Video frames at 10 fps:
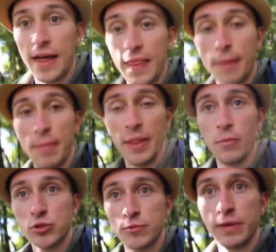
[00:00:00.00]
and that meant
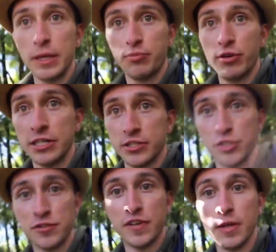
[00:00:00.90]
there wasn't many
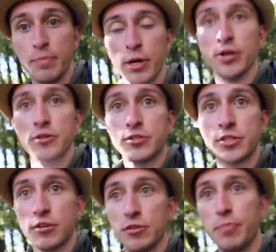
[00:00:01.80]
predators for the birds,
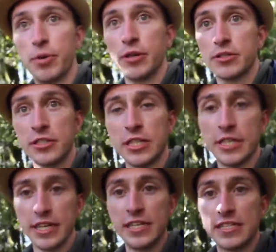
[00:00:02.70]
so the birds
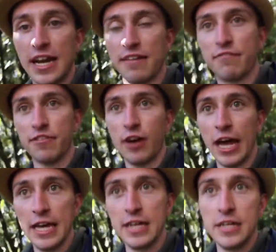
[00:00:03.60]
didn't need to have
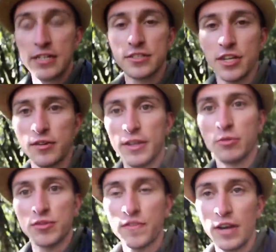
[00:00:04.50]
flight, so there
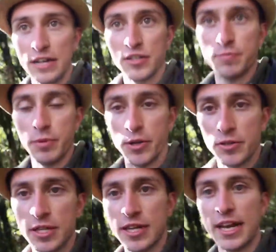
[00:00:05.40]
was flightless
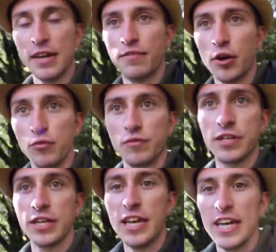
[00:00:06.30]
birds, and they
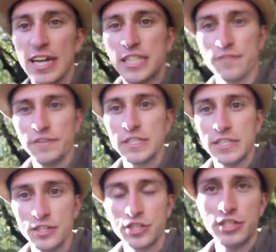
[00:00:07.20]
evolved into things
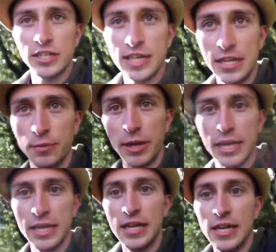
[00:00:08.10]
such as the kiwi,
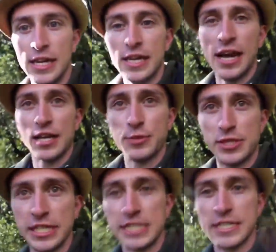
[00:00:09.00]
as we
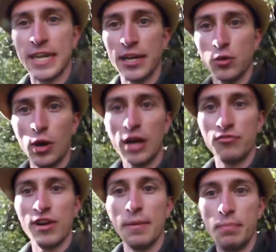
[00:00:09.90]
see today, quite a rare